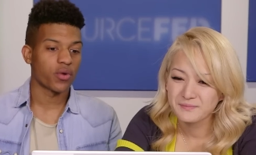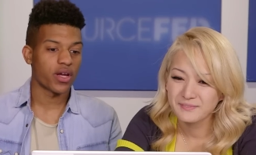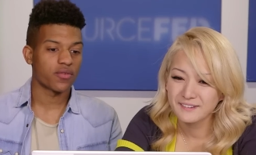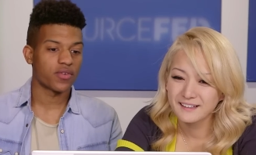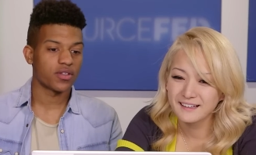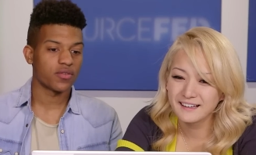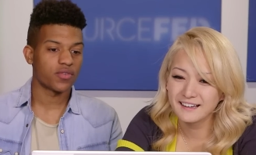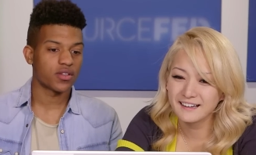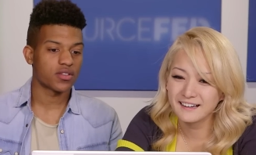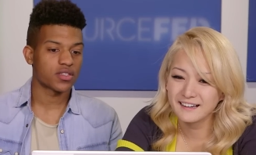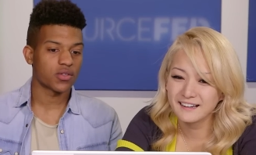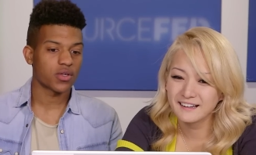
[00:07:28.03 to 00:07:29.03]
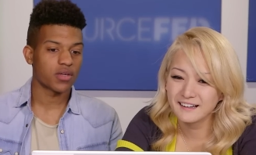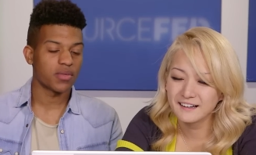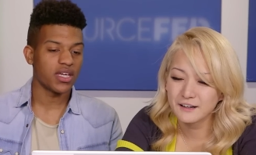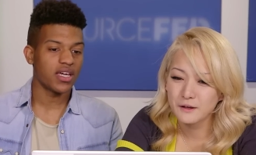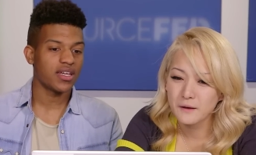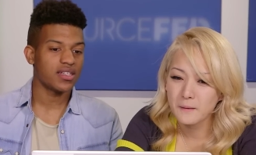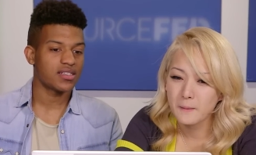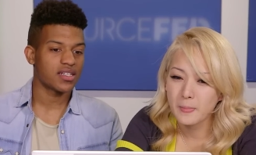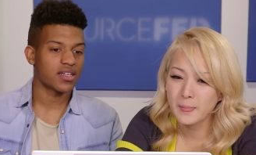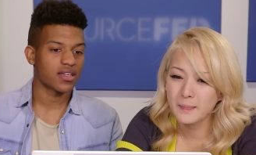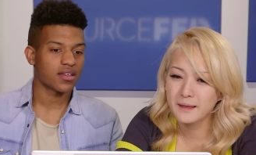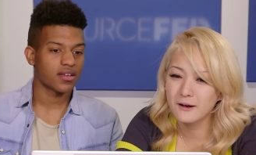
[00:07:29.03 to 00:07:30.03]
Speaker 1: Reddit fifty fifty, so it could be
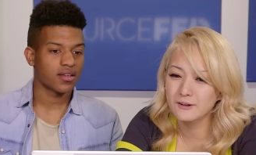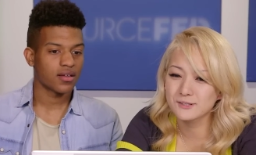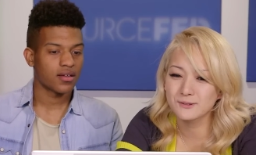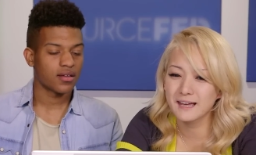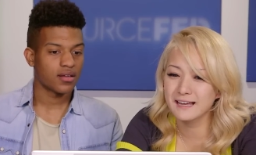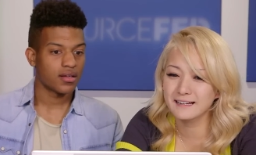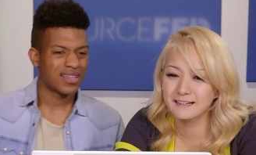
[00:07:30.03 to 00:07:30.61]
anything.
Speaker 2: Also, that